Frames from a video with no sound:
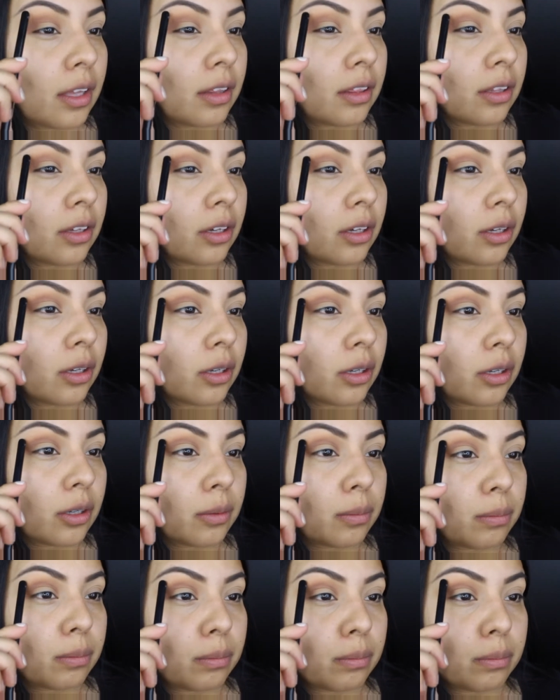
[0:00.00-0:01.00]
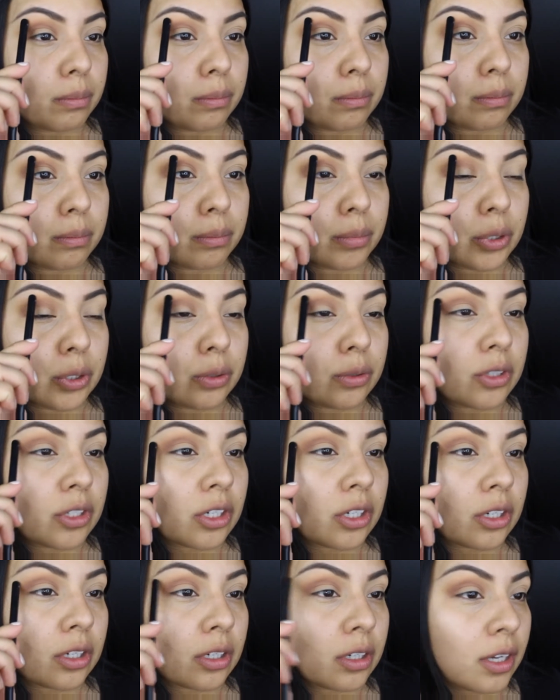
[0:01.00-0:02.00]
the
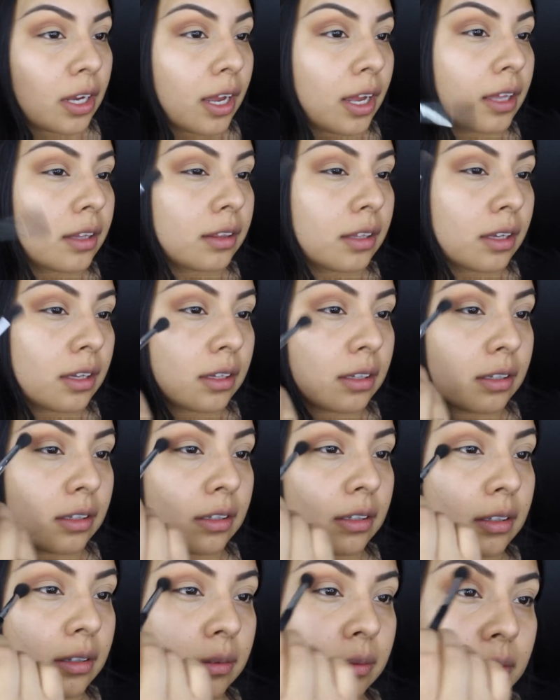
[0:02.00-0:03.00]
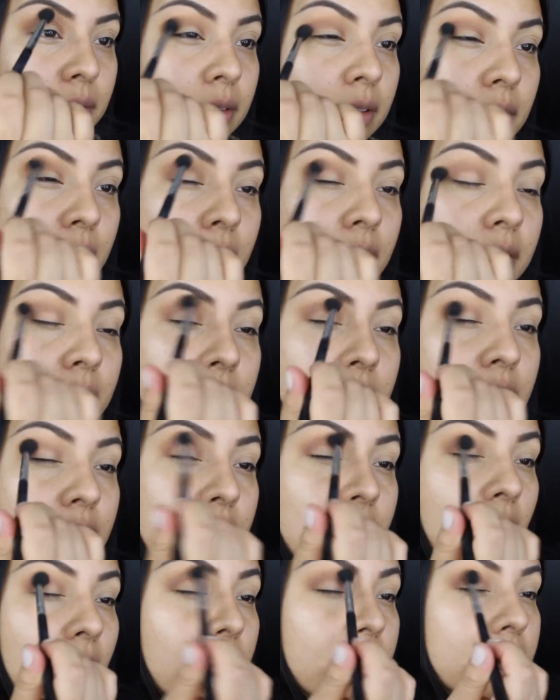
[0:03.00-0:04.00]
Puter and then the
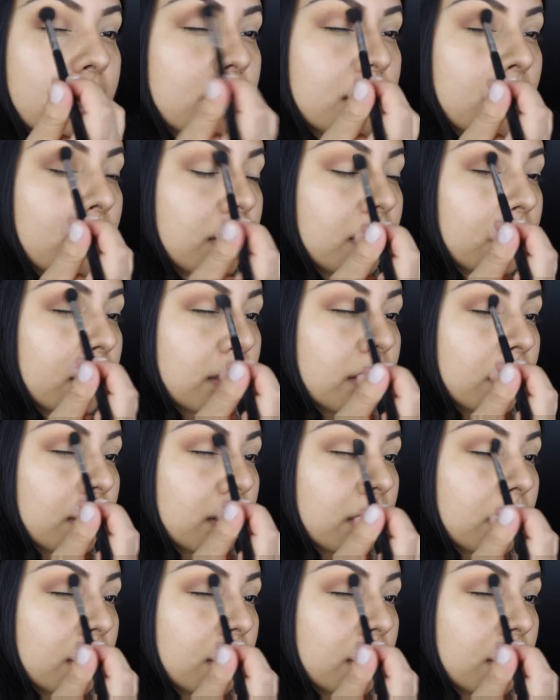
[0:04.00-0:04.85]
Jack's color.